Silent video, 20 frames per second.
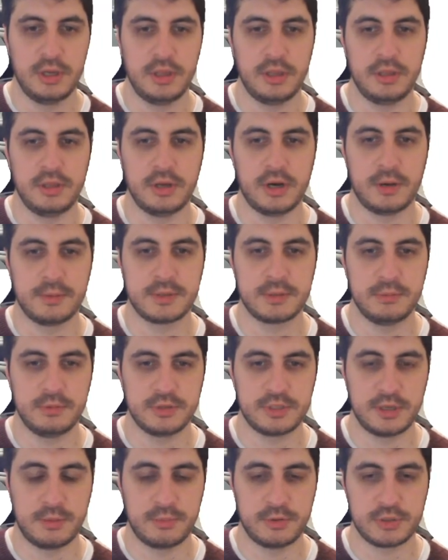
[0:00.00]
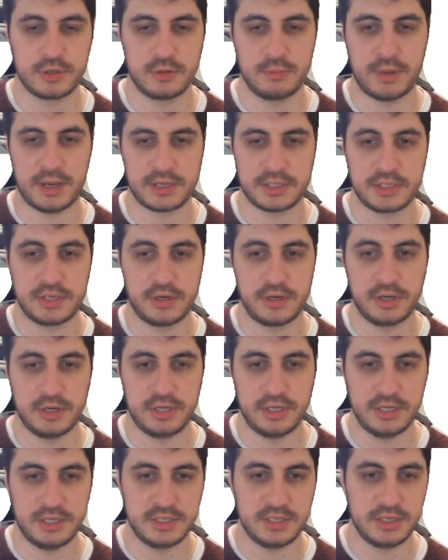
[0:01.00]
The optimal temperature bacteria
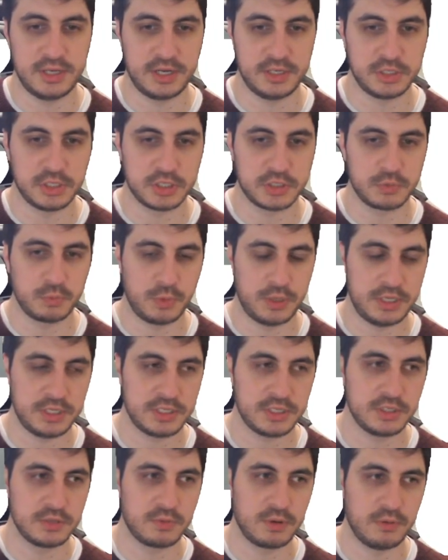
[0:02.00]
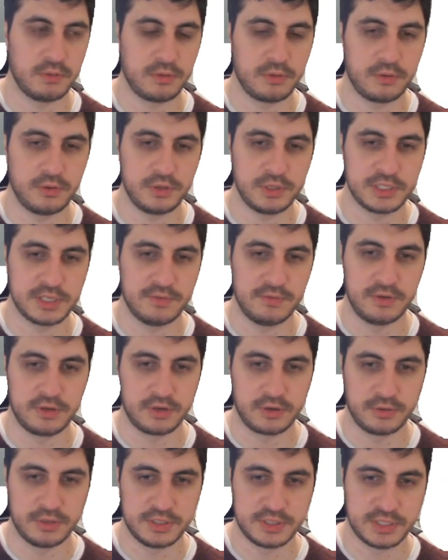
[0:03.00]
need to digest waste is around 37
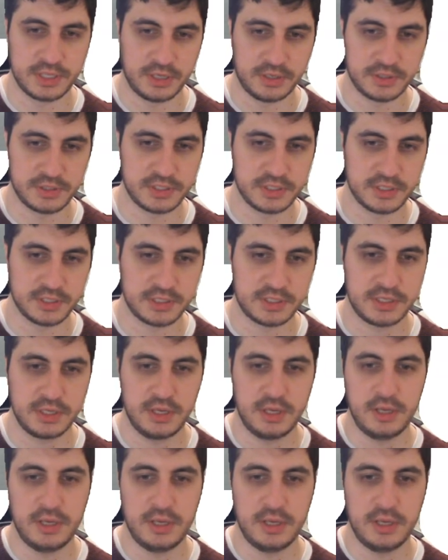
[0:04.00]
degrees Celsius.